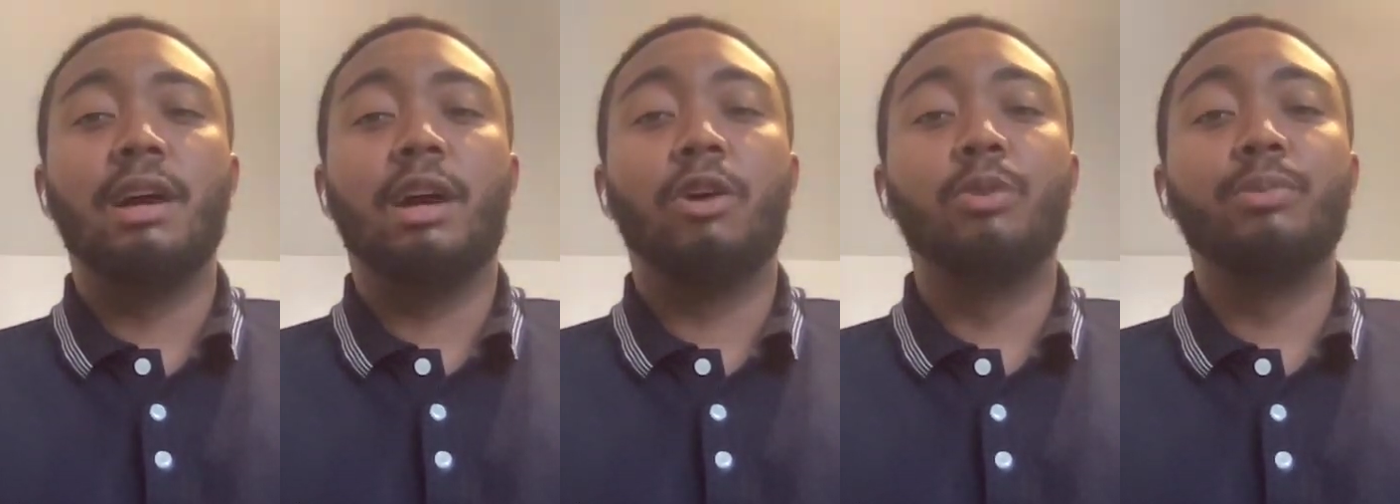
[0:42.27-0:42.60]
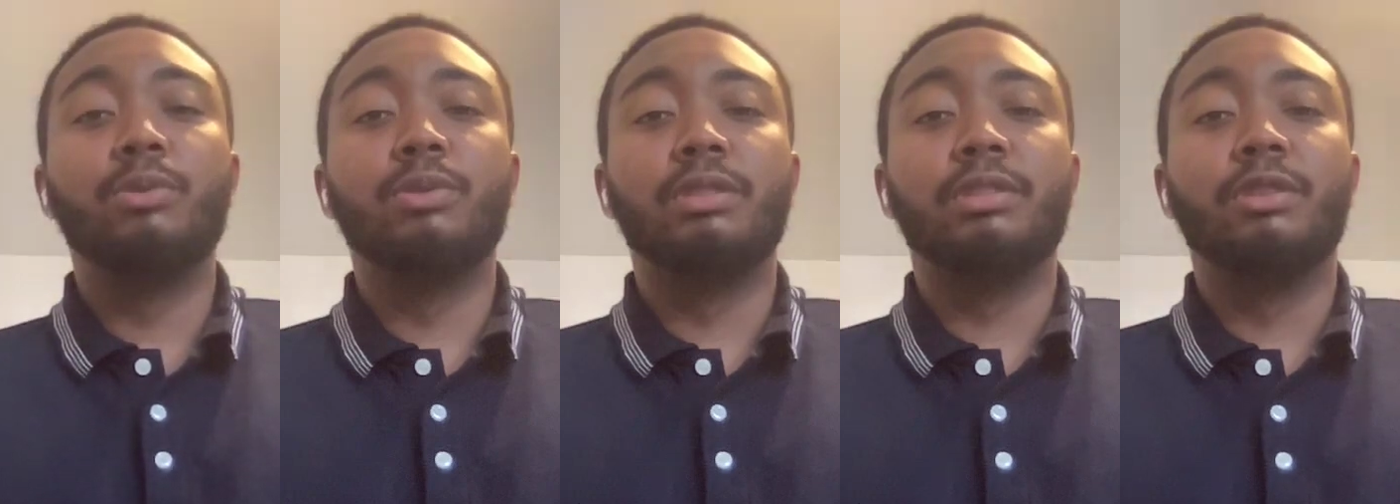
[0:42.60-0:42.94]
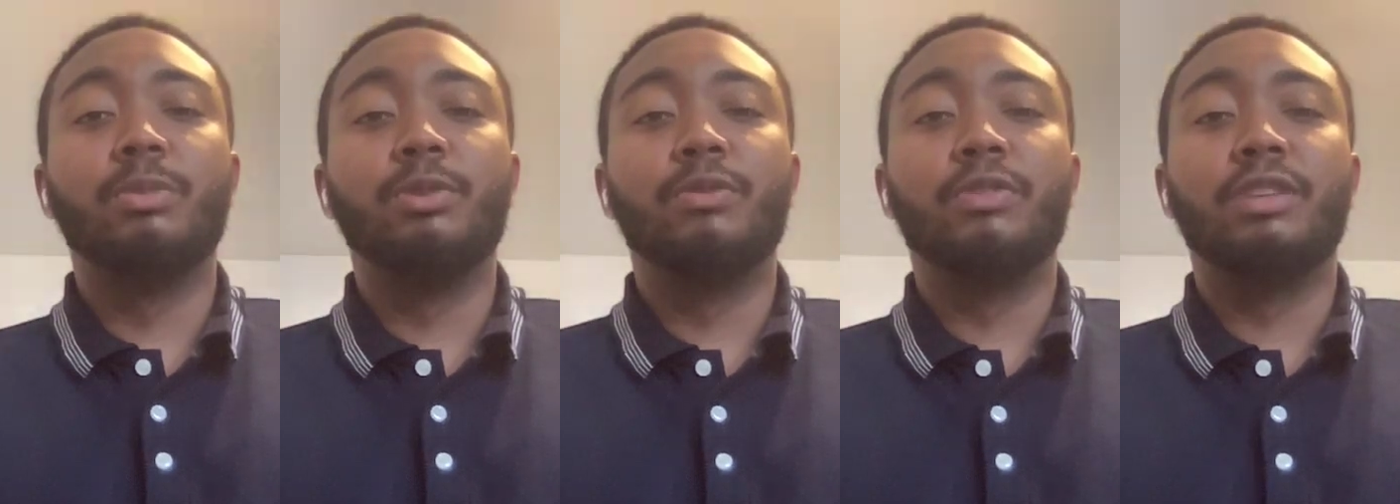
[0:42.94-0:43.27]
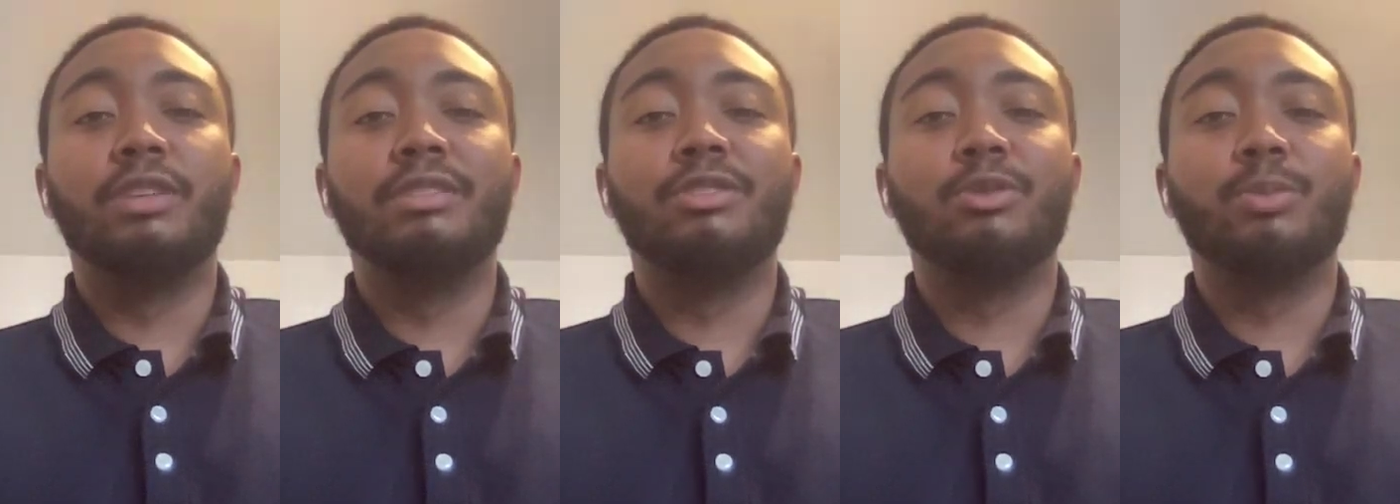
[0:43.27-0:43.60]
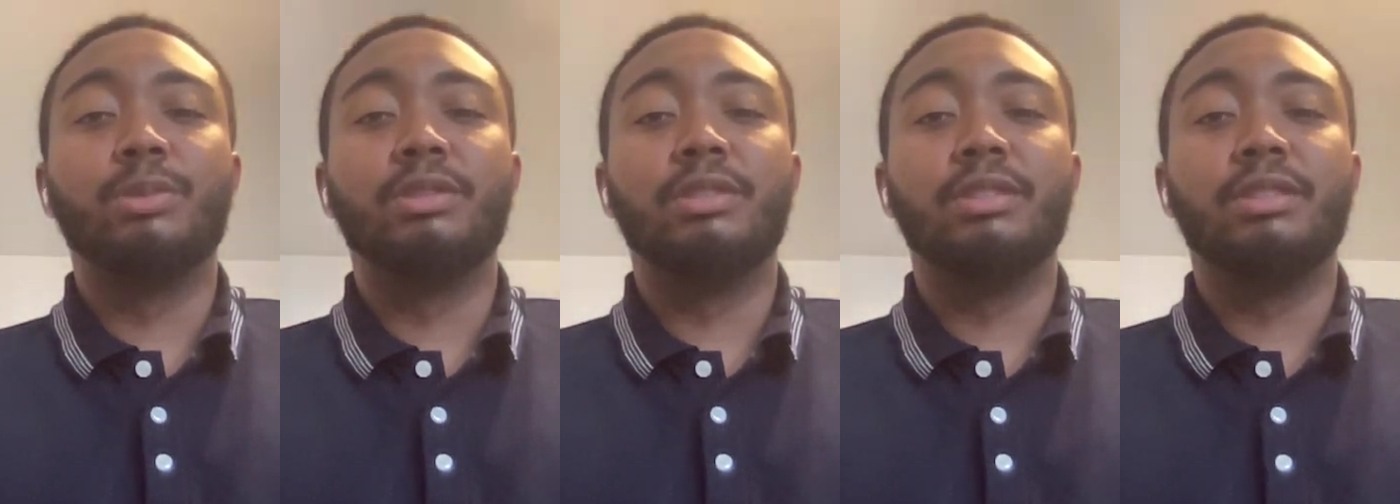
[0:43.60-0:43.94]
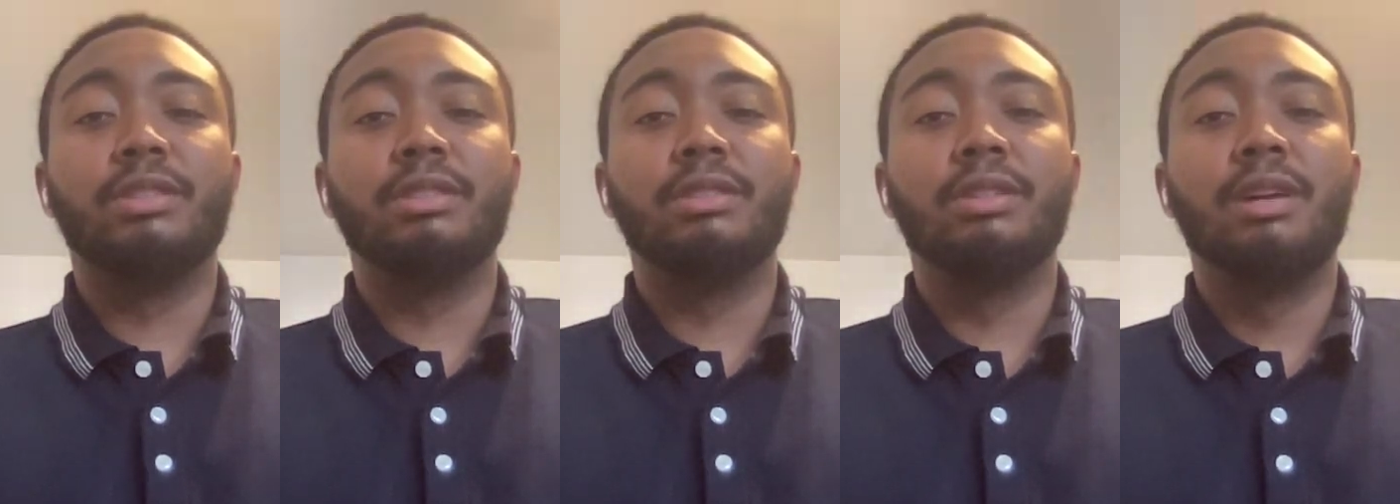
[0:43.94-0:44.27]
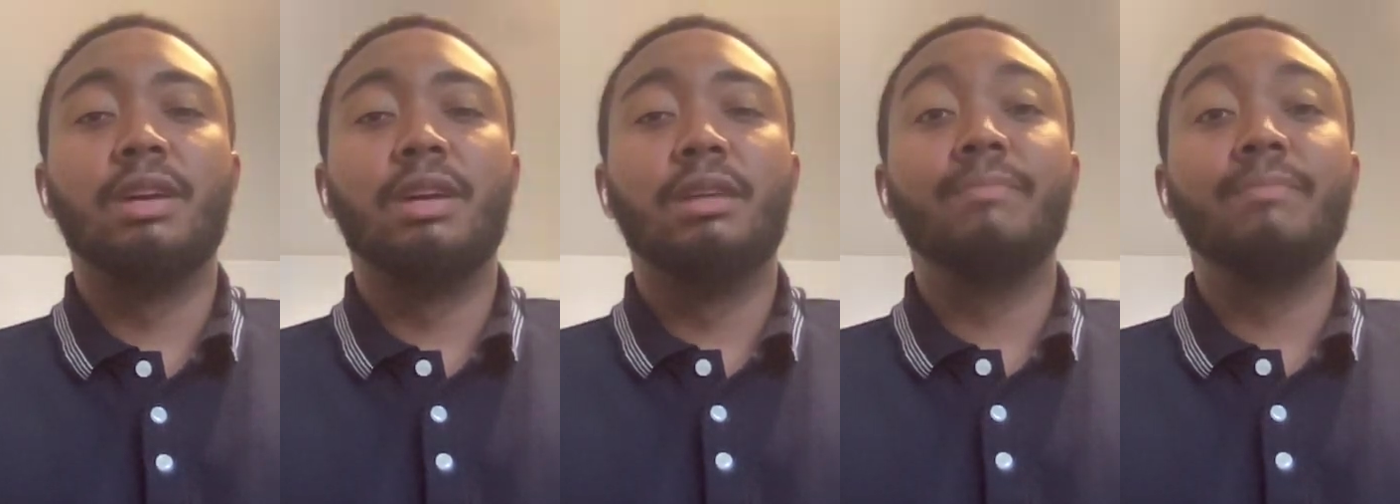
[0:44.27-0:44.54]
I hope you consider me for the intern position.